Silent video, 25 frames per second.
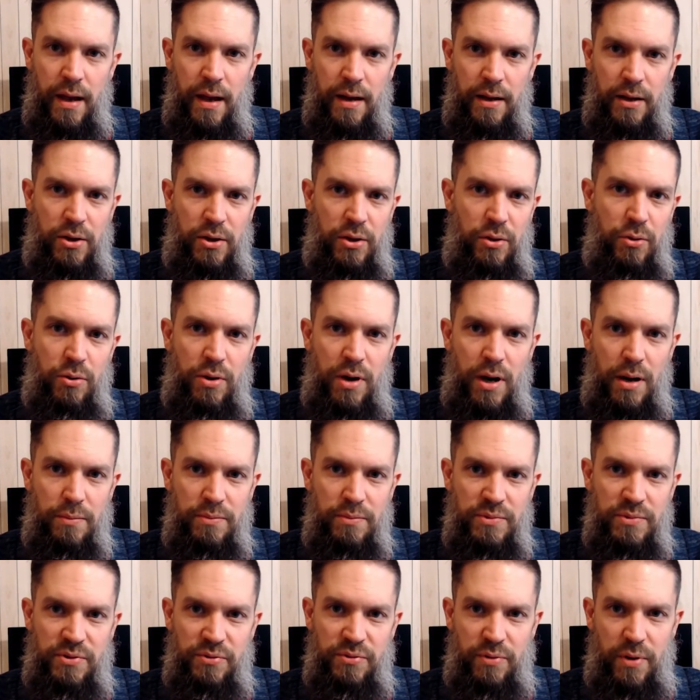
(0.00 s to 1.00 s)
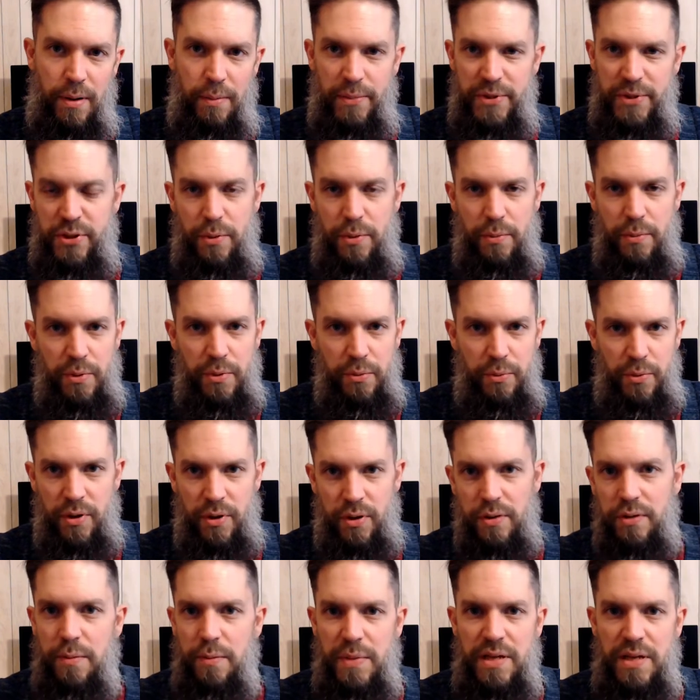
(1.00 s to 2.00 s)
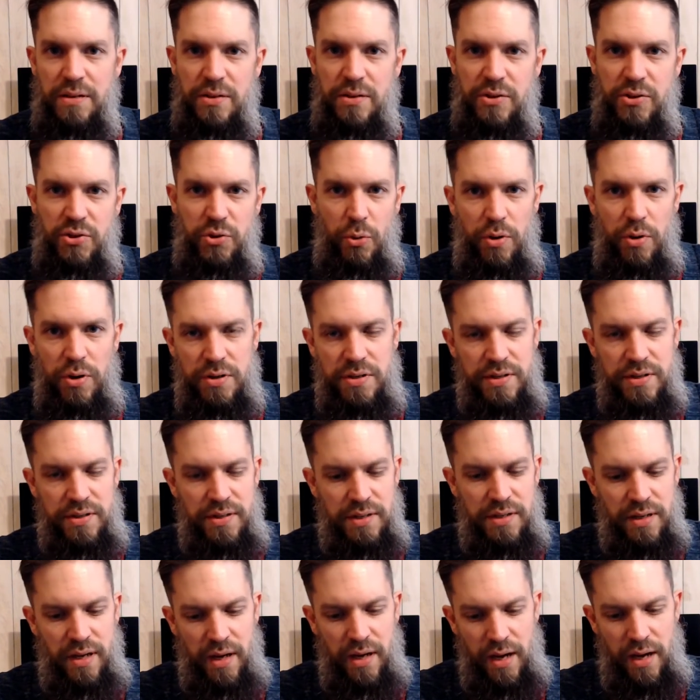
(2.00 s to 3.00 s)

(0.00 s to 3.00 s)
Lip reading: Q comes from a German word that means source,